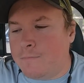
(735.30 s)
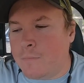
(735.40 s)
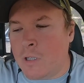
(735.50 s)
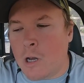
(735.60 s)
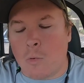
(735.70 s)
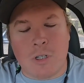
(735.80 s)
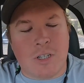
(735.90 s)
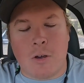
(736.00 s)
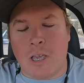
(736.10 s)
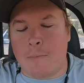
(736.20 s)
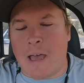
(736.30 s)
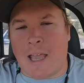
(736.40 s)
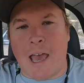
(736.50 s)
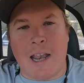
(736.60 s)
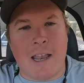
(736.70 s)
you know, we're just going to get
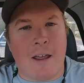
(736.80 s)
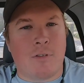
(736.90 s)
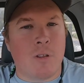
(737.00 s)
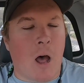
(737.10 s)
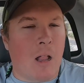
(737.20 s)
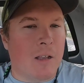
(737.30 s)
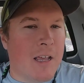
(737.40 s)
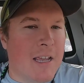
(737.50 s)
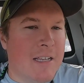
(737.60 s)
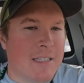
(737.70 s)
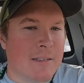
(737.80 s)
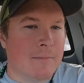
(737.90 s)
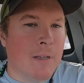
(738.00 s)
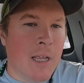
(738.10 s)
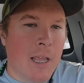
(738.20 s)
back at it after the holidays
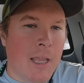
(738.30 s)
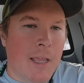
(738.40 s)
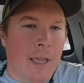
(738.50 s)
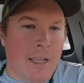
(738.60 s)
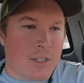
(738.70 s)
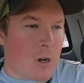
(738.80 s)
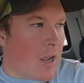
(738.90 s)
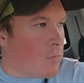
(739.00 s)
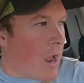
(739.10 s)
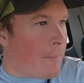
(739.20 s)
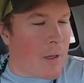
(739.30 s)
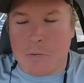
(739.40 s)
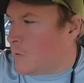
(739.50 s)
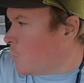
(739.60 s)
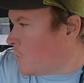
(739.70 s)
and try and wrap
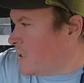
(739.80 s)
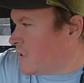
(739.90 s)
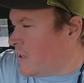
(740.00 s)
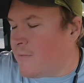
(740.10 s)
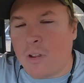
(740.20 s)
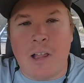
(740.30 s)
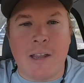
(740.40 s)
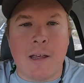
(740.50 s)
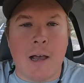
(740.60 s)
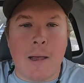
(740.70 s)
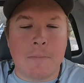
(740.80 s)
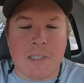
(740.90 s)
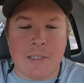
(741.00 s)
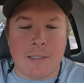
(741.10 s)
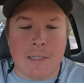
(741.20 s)
up some more of these leaf
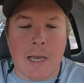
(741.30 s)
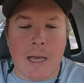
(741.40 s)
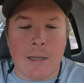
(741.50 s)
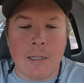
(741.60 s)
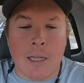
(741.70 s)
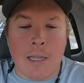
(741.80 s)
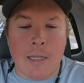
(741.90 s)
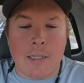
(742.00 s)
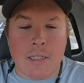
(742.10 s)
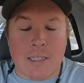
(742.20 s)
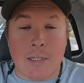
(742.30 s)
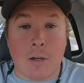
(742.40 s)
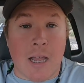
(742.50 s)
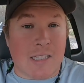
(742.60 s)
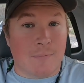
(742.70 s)
cleanups. And
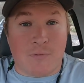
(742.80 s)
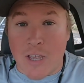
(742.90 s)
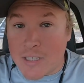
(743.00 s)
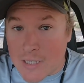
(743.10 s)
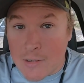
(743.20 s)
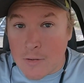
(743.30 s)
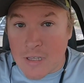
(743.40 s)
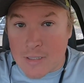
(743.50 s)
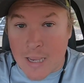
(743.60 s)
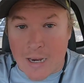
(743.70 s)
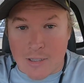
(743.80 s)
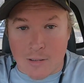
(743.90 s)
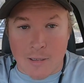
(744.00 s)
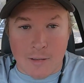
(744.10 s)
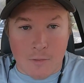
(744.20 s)
still got some fescue that's
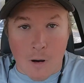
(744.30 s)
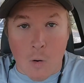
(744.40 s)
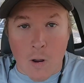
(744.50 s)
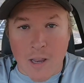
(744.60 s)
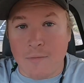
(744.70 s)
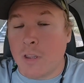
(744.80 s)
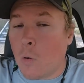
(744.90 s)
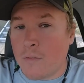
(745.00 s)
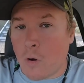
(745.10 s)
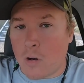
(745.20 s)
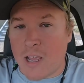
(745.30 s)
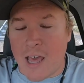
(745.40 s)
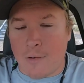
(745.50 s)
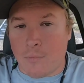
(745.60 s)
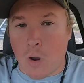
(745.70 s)
actually growing, even though we've already
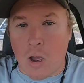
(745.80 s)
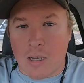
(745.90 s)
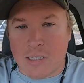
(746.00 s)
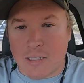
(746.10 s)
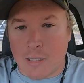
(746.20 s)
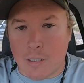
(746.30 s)
had a frost.